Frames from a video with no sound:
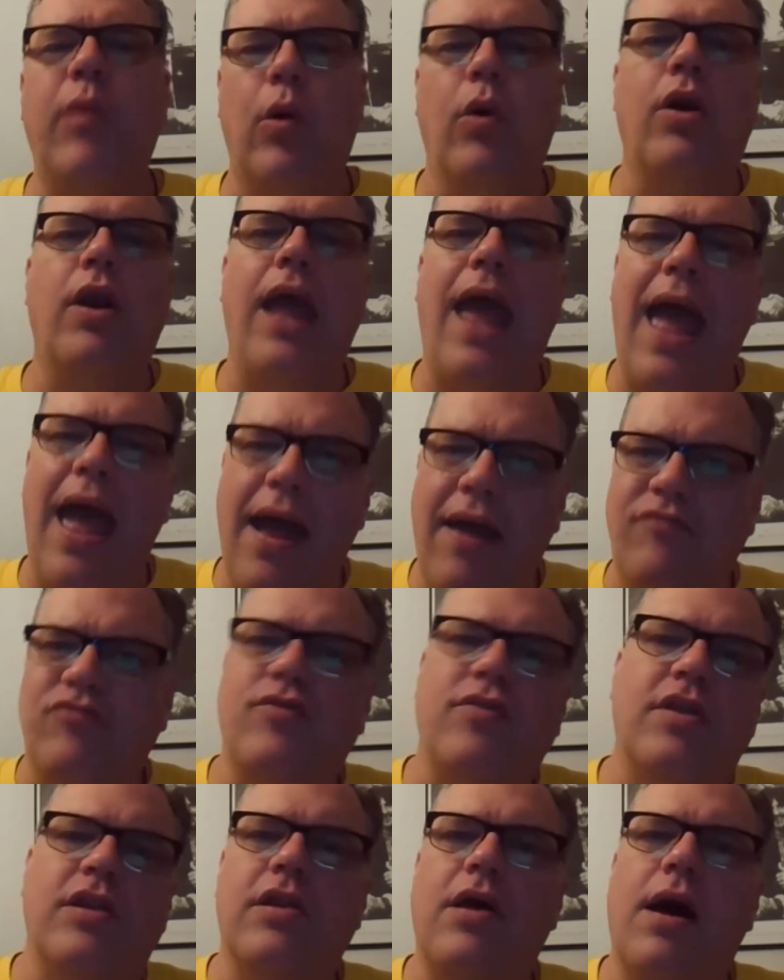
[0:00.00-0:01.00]
born
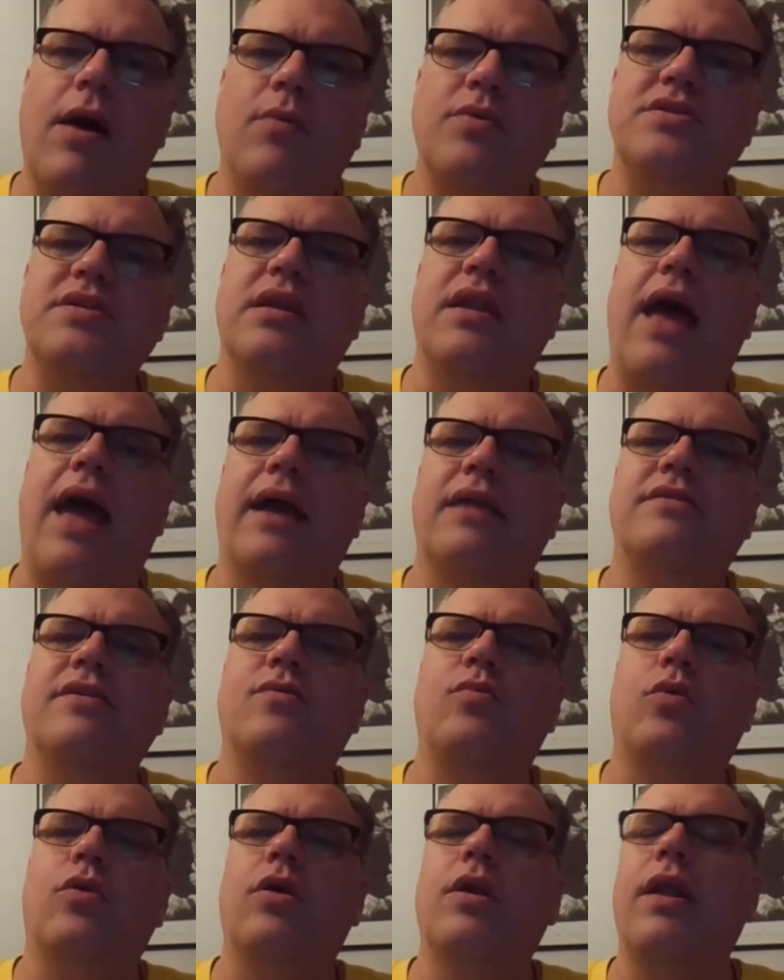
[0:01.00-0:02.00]
after the law was
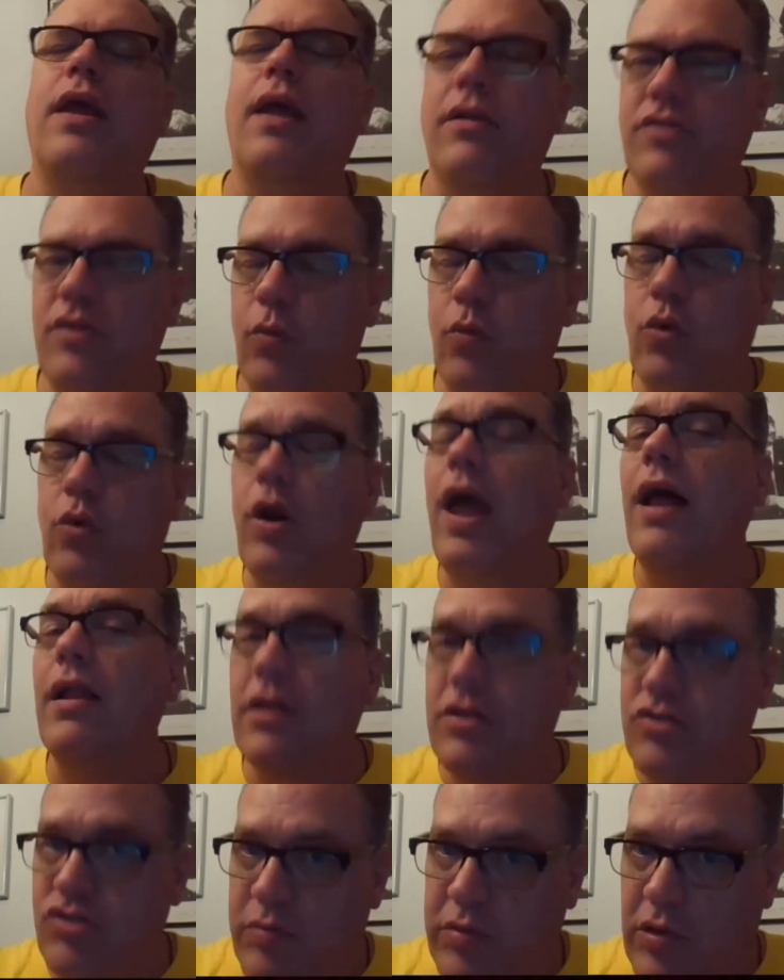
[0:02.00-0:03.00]
enacted were
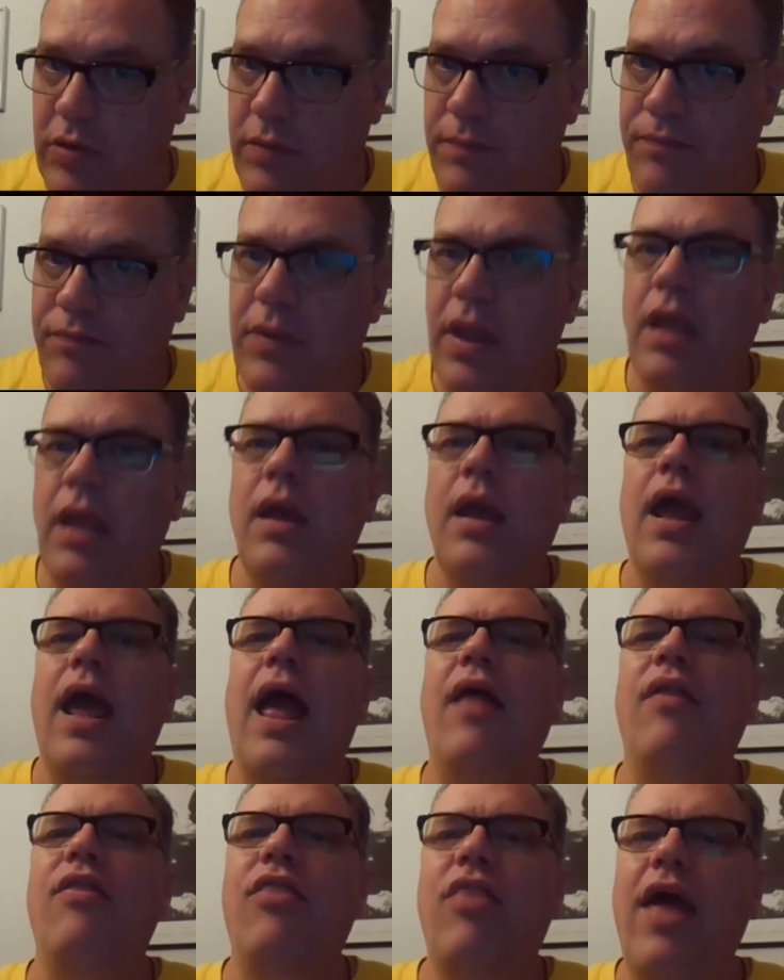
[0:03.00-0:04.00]
eligible,
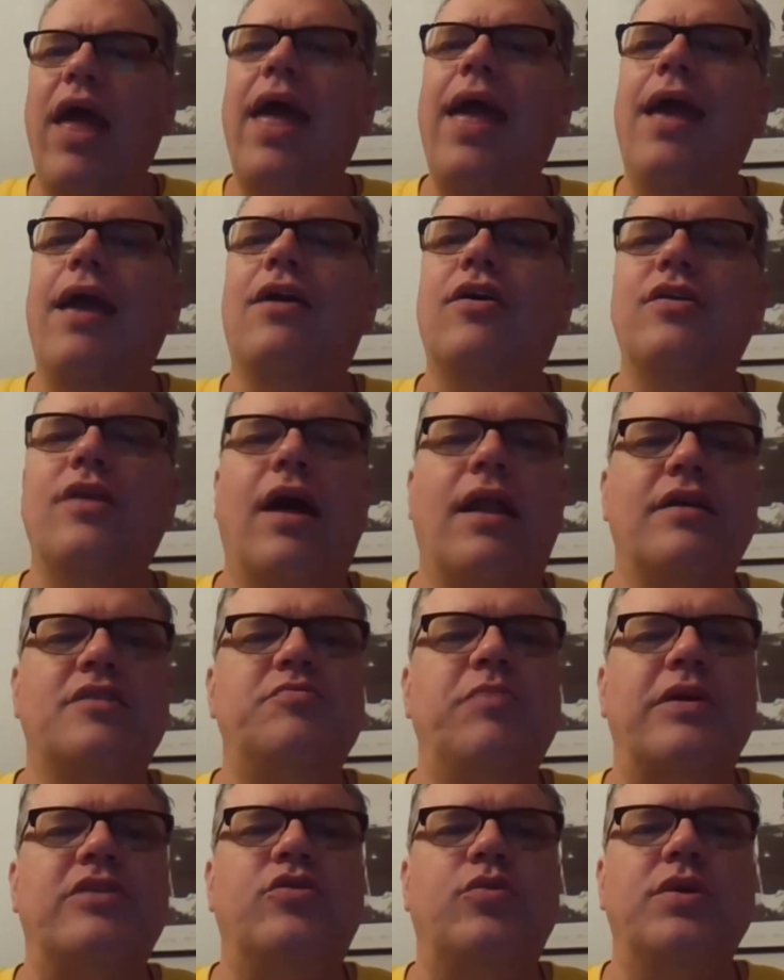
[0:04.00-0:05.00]
and they could not
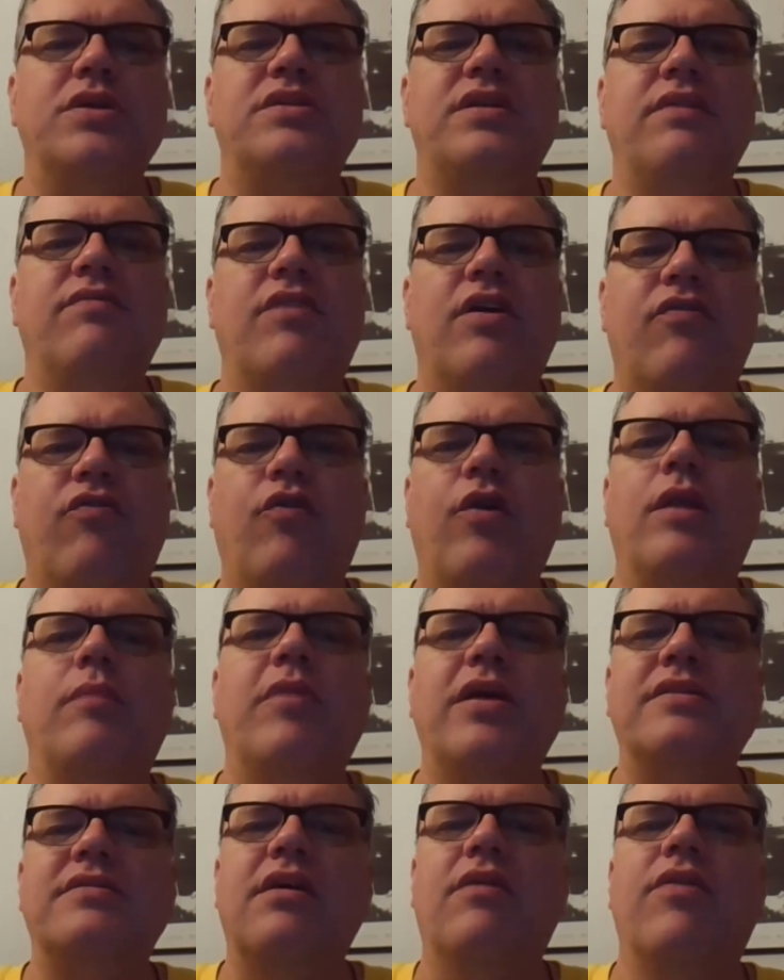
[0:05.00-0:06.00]
expect to receive their
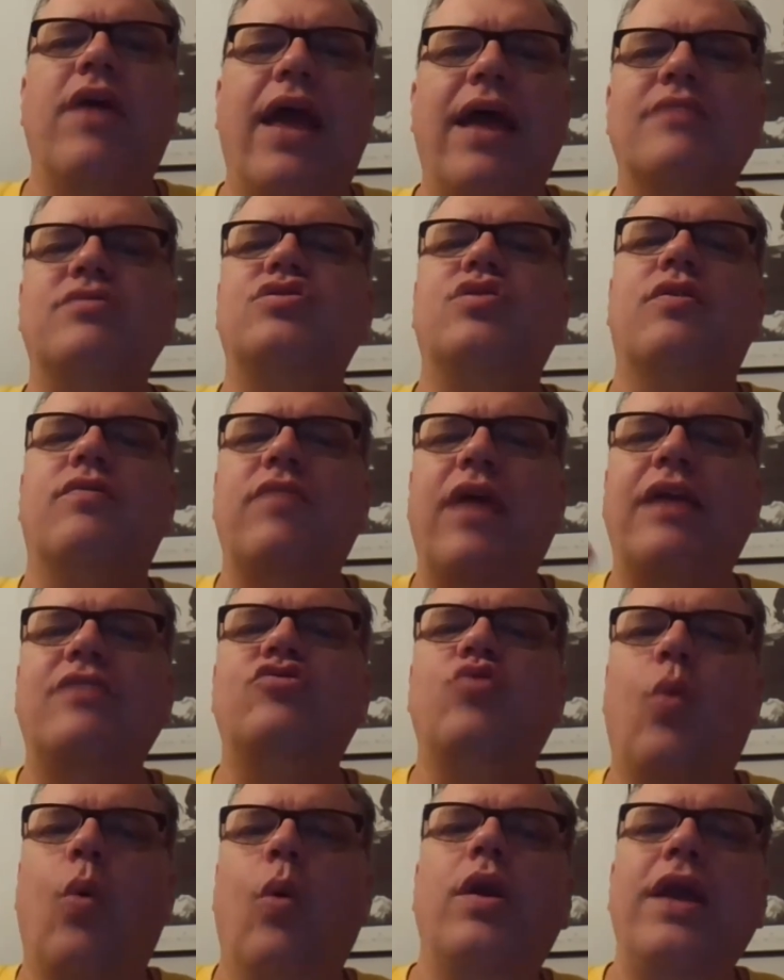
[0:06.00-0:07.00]
freedom until they had served a
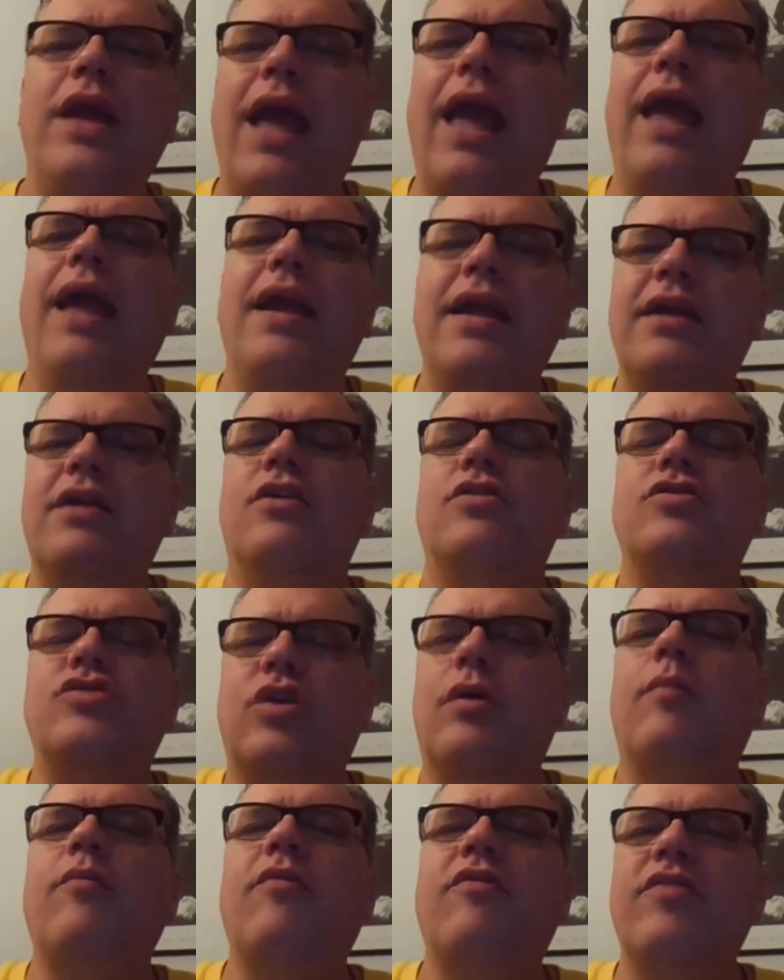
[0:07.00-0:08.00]
28-year
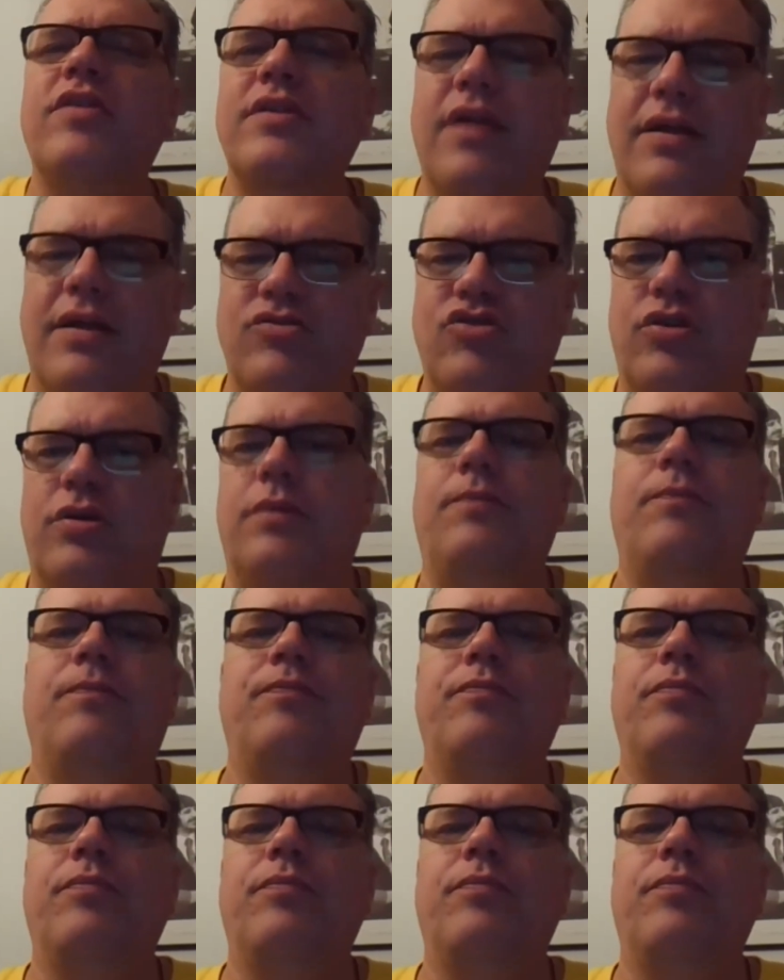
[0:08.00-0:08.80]
term of indenture.